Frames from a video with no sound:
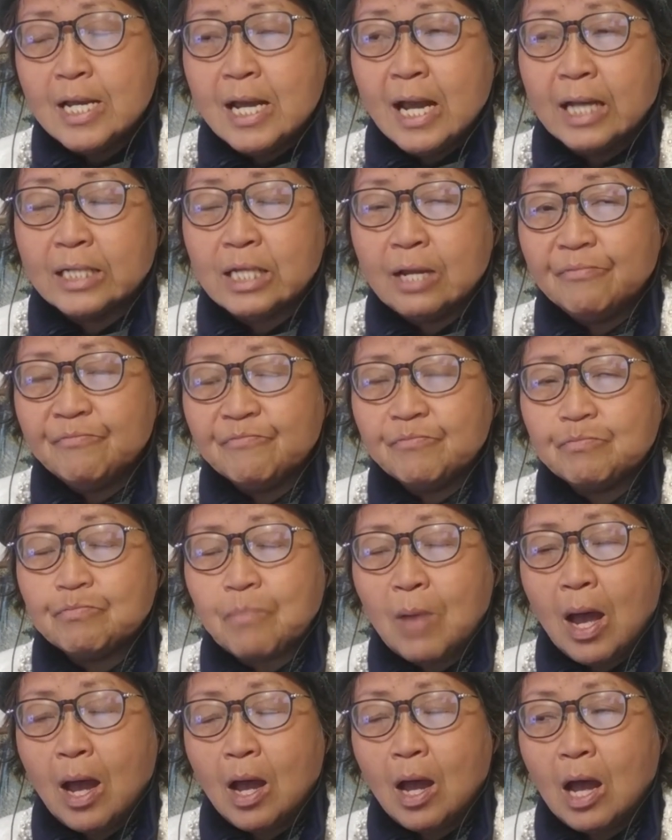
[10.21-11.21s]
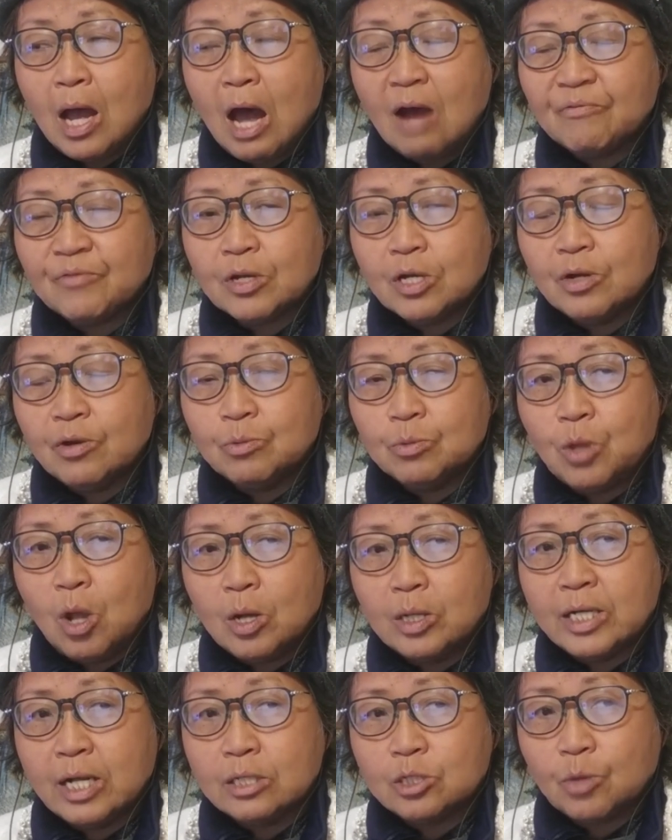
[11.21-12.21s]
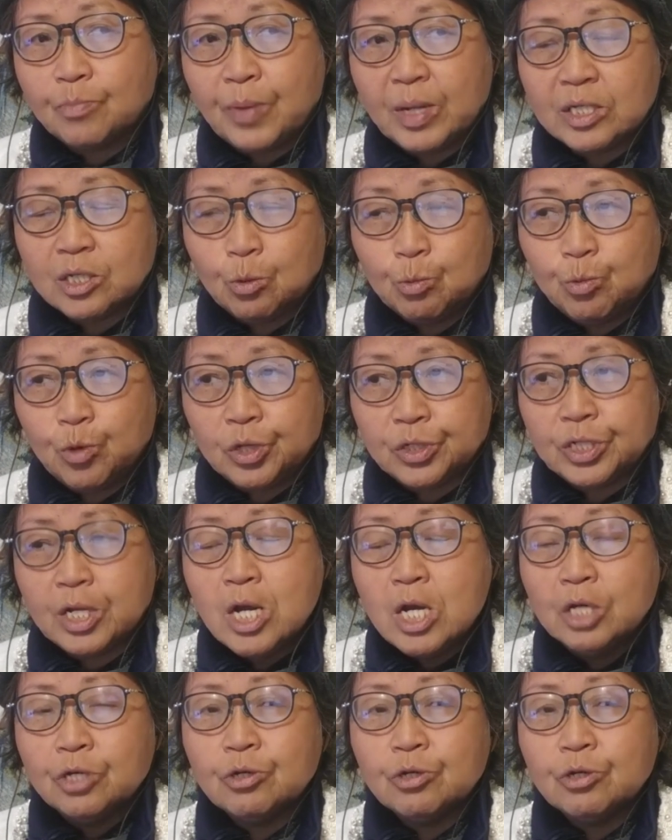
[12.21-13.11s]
And then after learning the basic words,